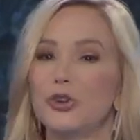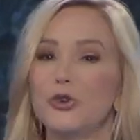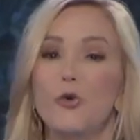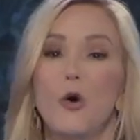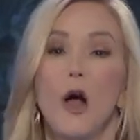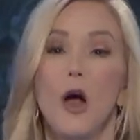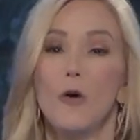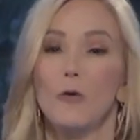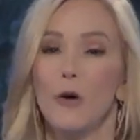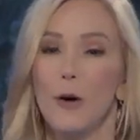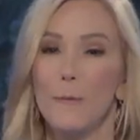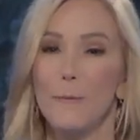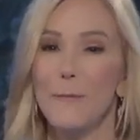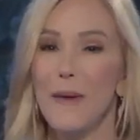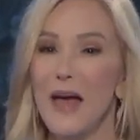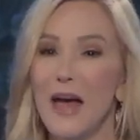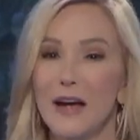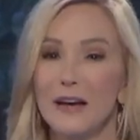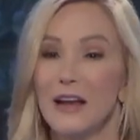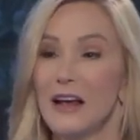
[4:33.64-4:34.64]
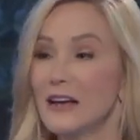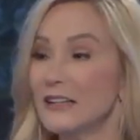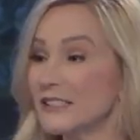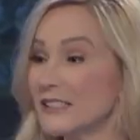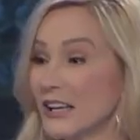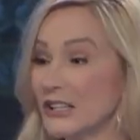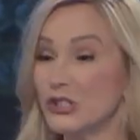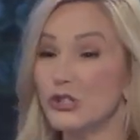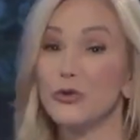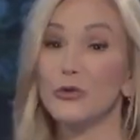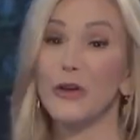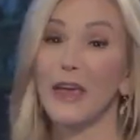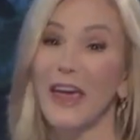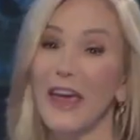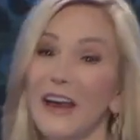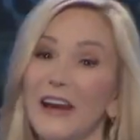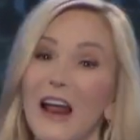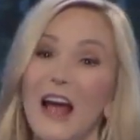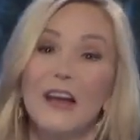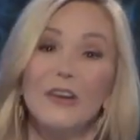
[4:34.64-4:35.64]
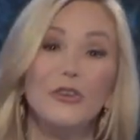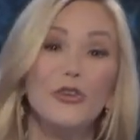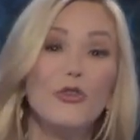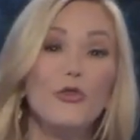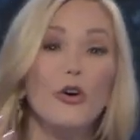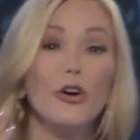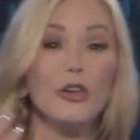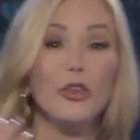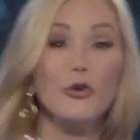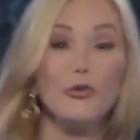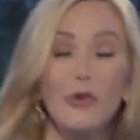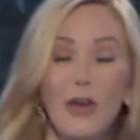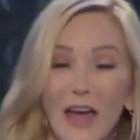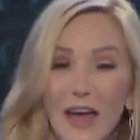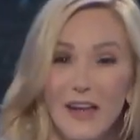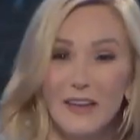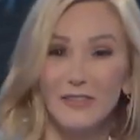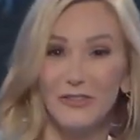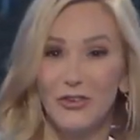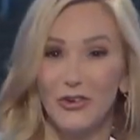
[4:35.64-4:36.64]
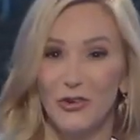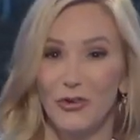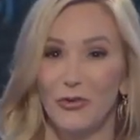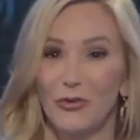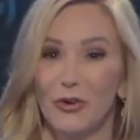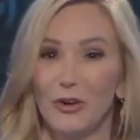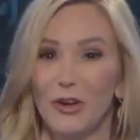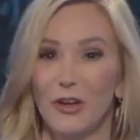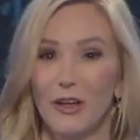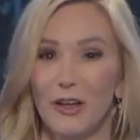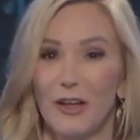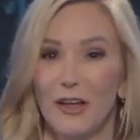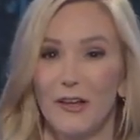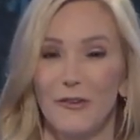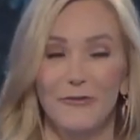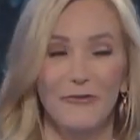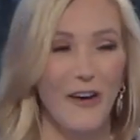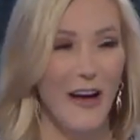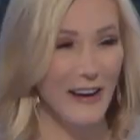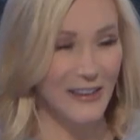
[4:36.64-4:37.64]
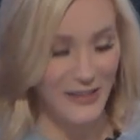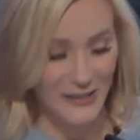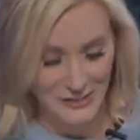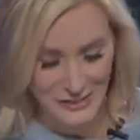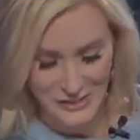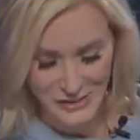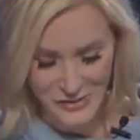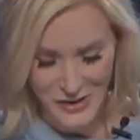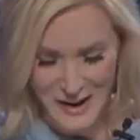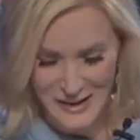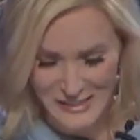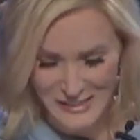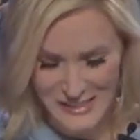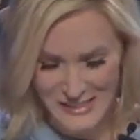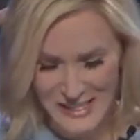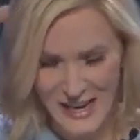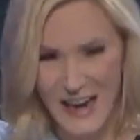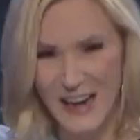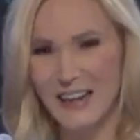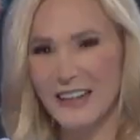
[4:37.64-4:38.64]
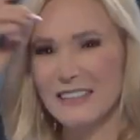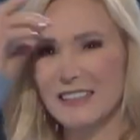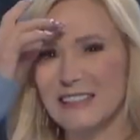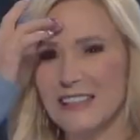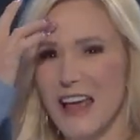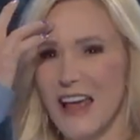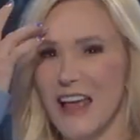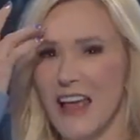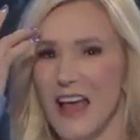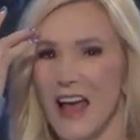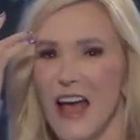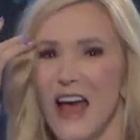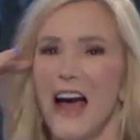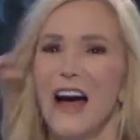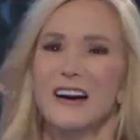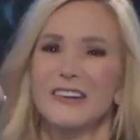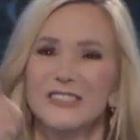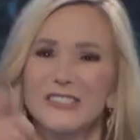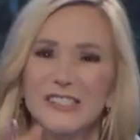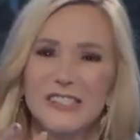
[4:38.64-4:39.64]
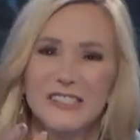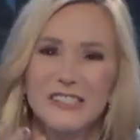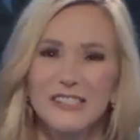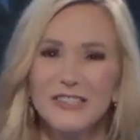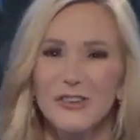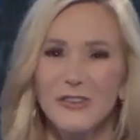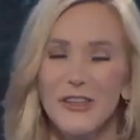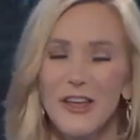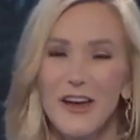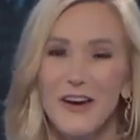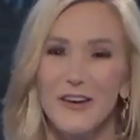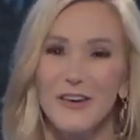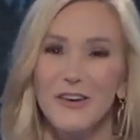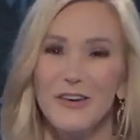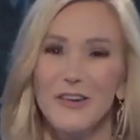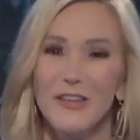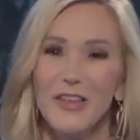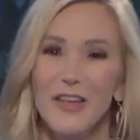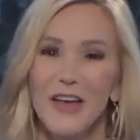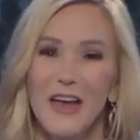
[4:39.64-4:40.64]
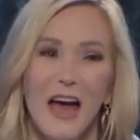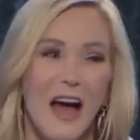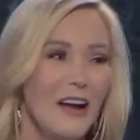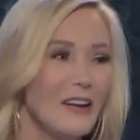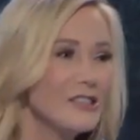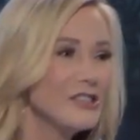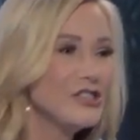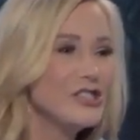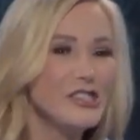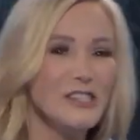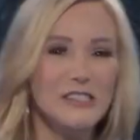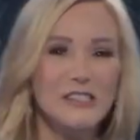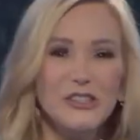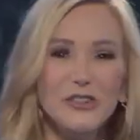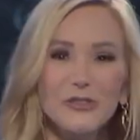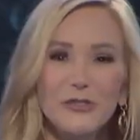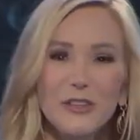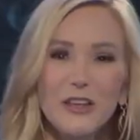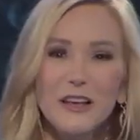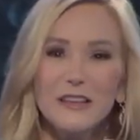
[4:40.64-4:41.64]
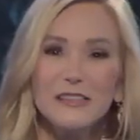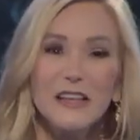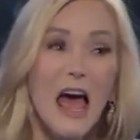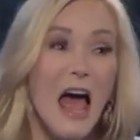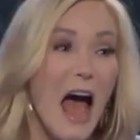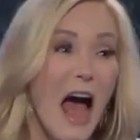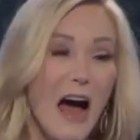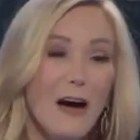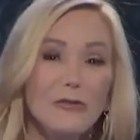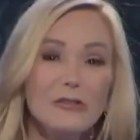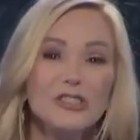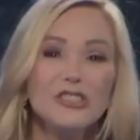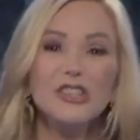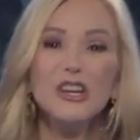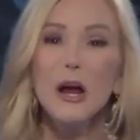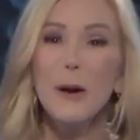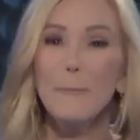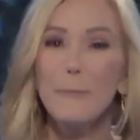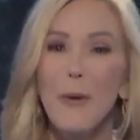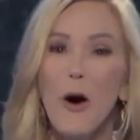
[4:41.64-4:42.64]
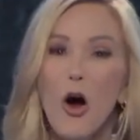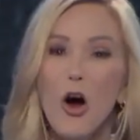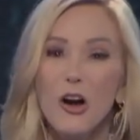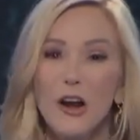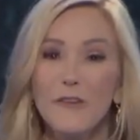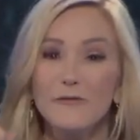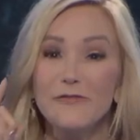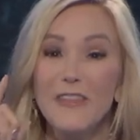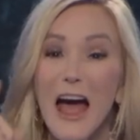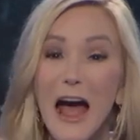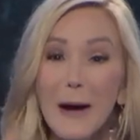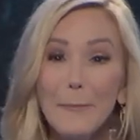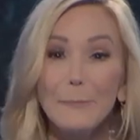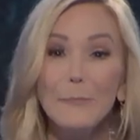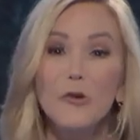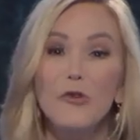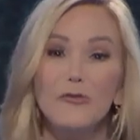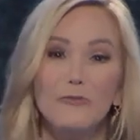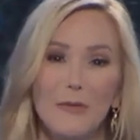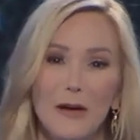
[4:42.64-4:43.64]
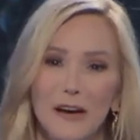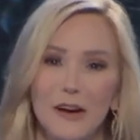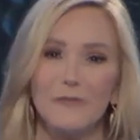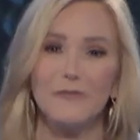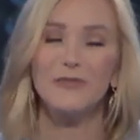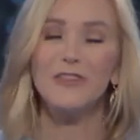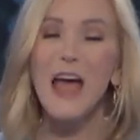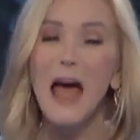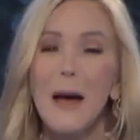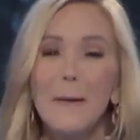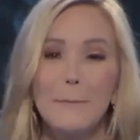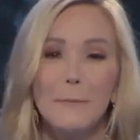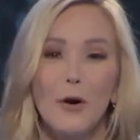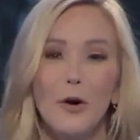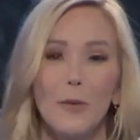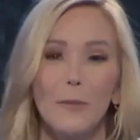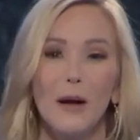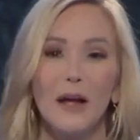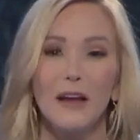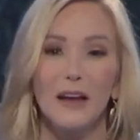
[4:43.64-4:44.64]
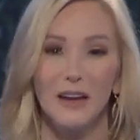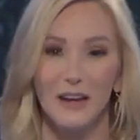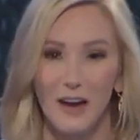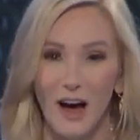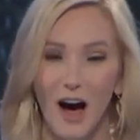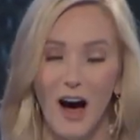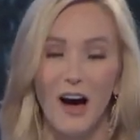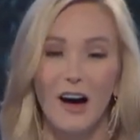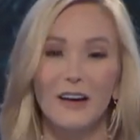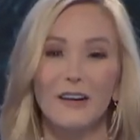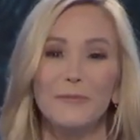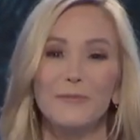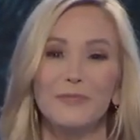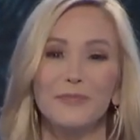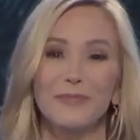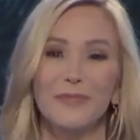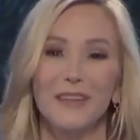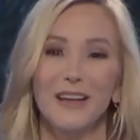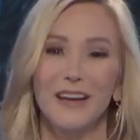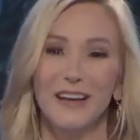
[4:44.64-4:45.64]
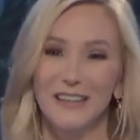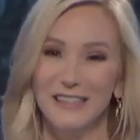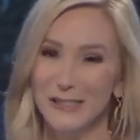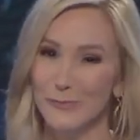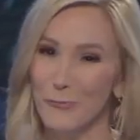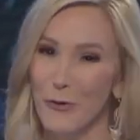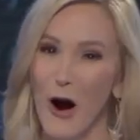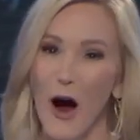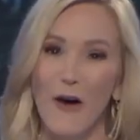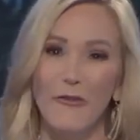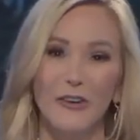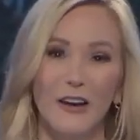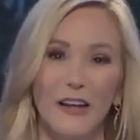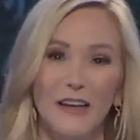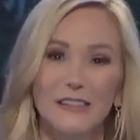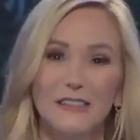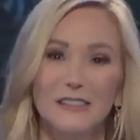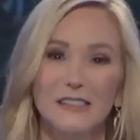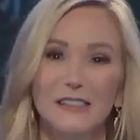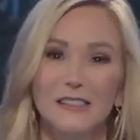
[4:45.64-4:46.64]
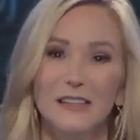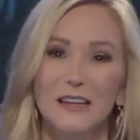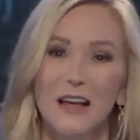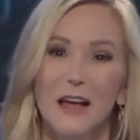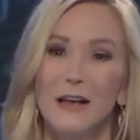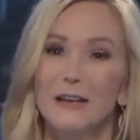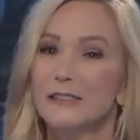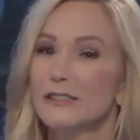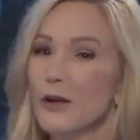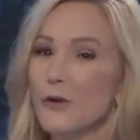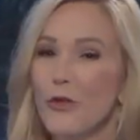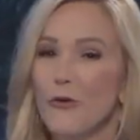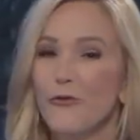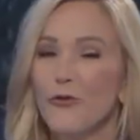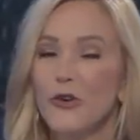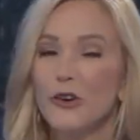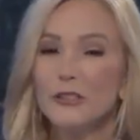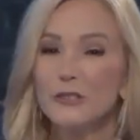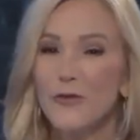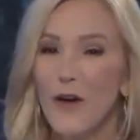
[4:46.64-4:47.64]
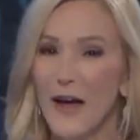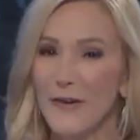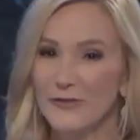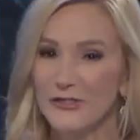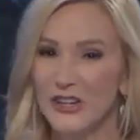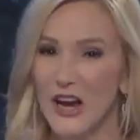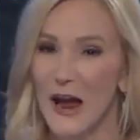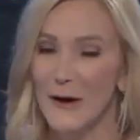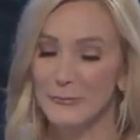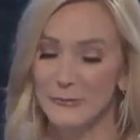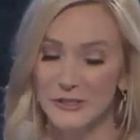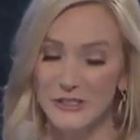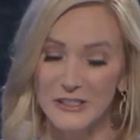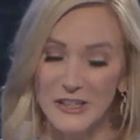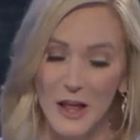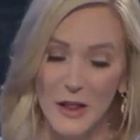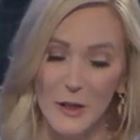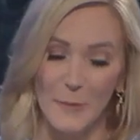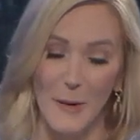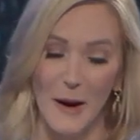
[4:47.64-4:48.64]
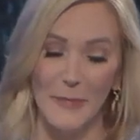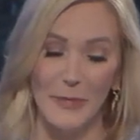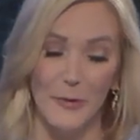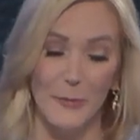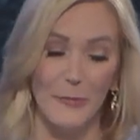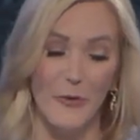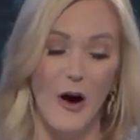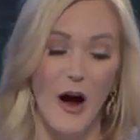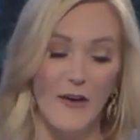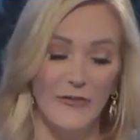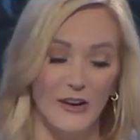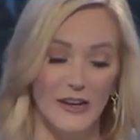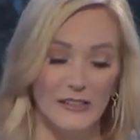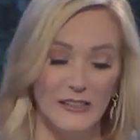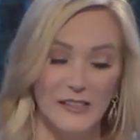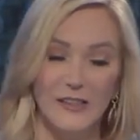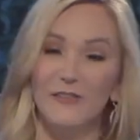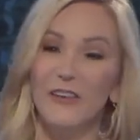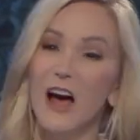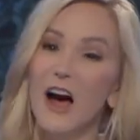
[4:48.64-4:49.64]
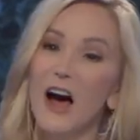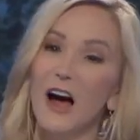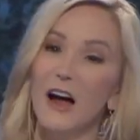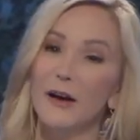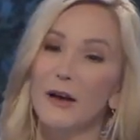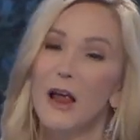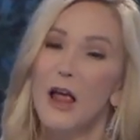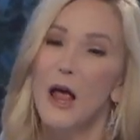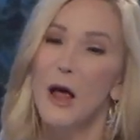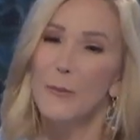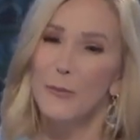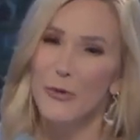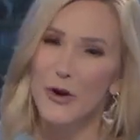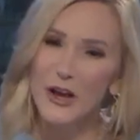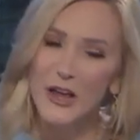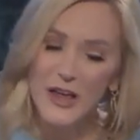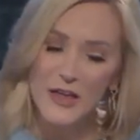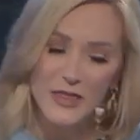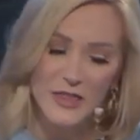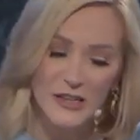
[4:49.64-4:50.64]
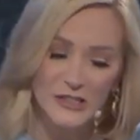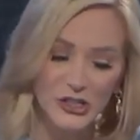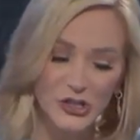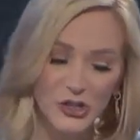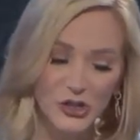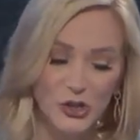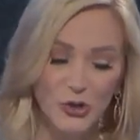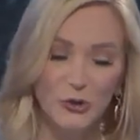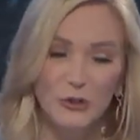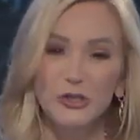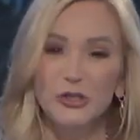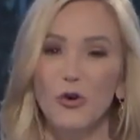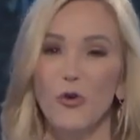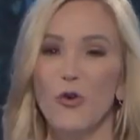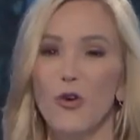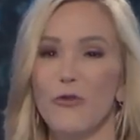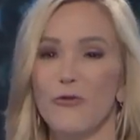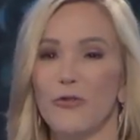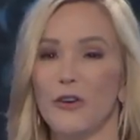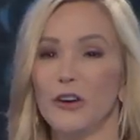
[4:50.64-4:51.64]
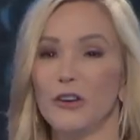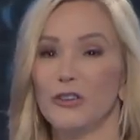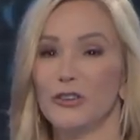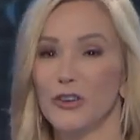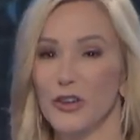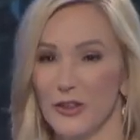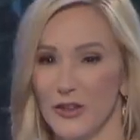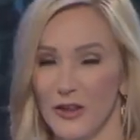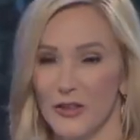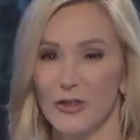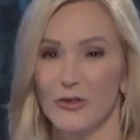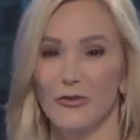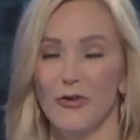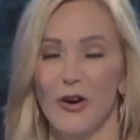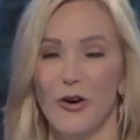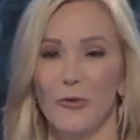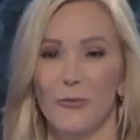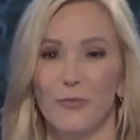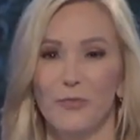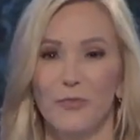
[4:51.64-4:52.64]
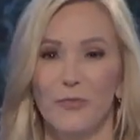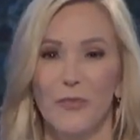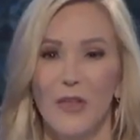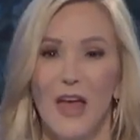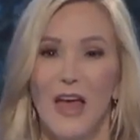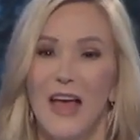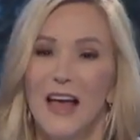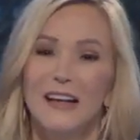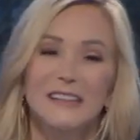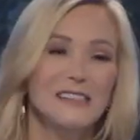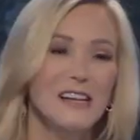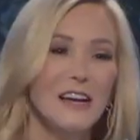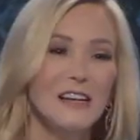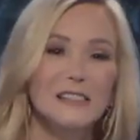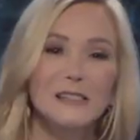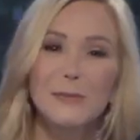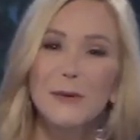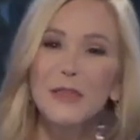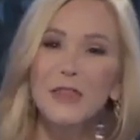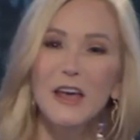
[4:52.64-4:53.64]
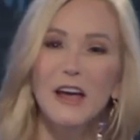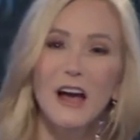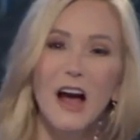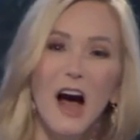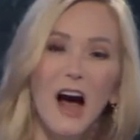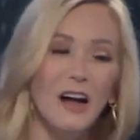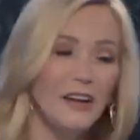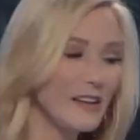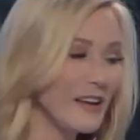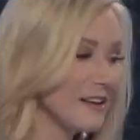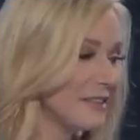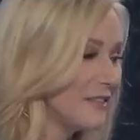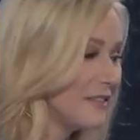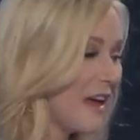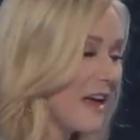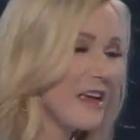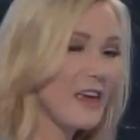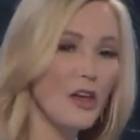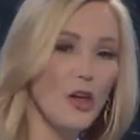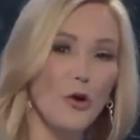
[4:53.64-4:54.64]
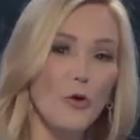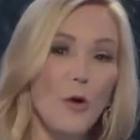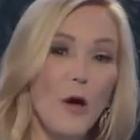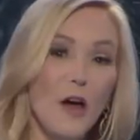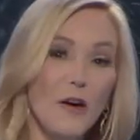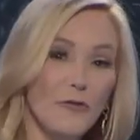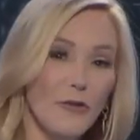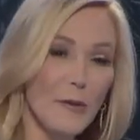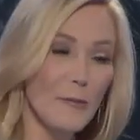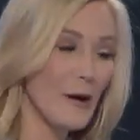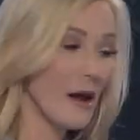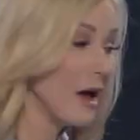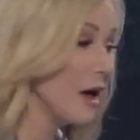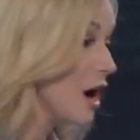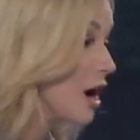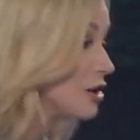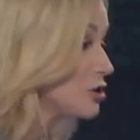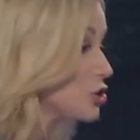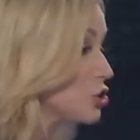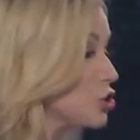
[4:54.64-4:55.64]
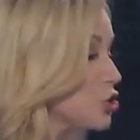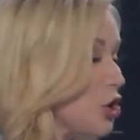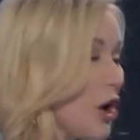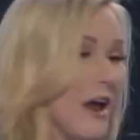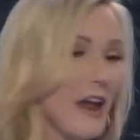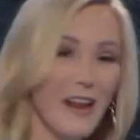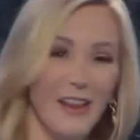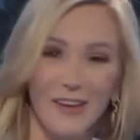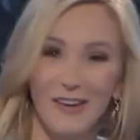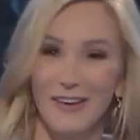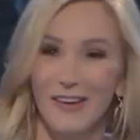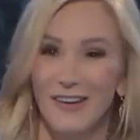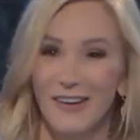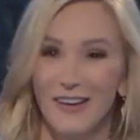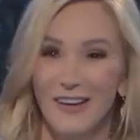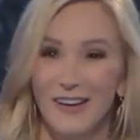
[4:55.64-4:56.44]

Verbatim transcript: you, what man says you cannot do or you can do. In fact, He'll scratch His head and say, how is she still there? How did she do this? How is she a part of that movement, of that moment? God in His providence. So the first five chapters tell about the providence of God, bringing this Jewish orphan to the throne. It tells me that God can take you from a, a trailer